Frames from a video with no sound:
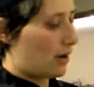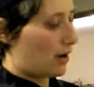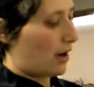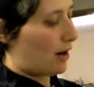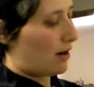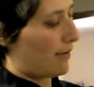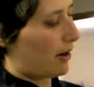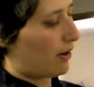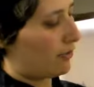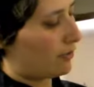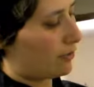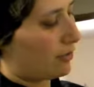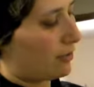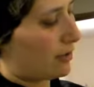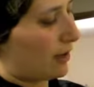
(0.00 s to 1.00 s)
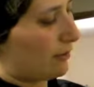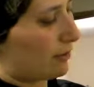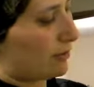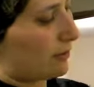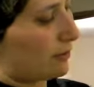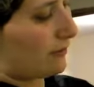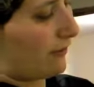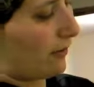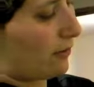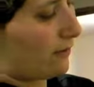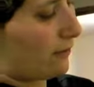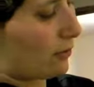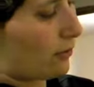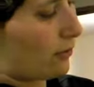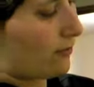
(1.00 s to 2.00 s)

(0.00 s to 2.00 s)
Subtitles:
and about 2 tablespoons of olive oil,